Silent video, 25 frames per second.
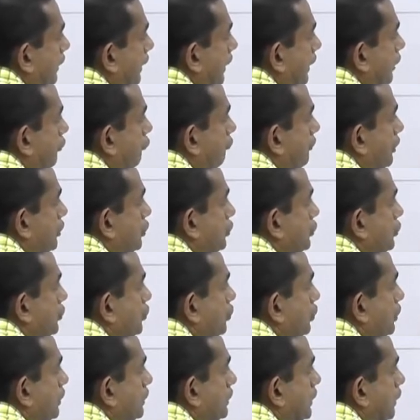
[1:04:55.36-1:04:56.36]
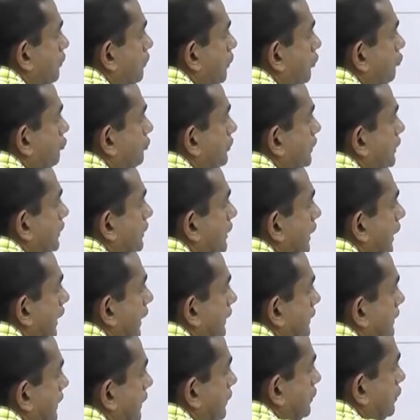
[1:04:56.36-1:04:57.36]
date, we sold some of the
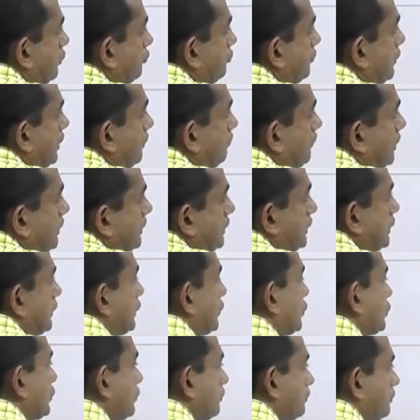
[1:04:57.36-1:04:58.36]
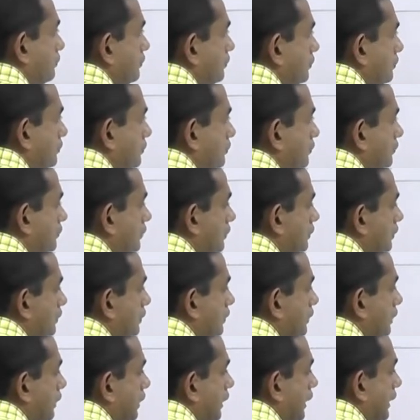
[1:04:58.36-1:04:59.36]
assets of the business.
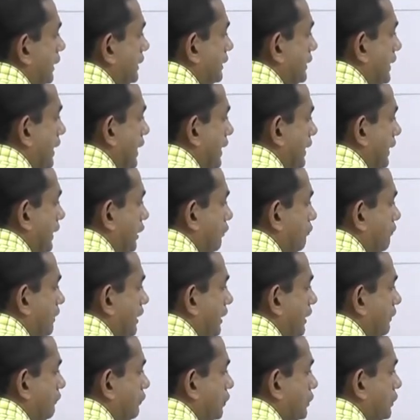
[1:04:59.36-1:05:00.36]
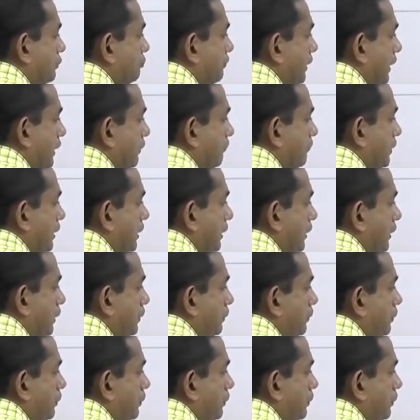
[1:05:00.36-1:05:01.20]
Carried value was 5 million